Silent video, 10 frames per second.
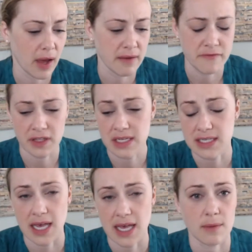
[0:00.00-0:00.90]
I'm feeling
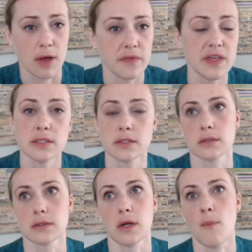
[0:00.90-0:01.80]
sad about this,
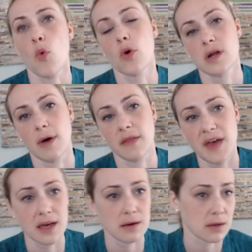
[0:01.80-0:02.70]
or I'm worried about
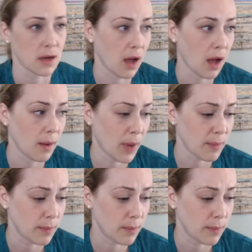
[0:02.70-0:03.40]
that, or my,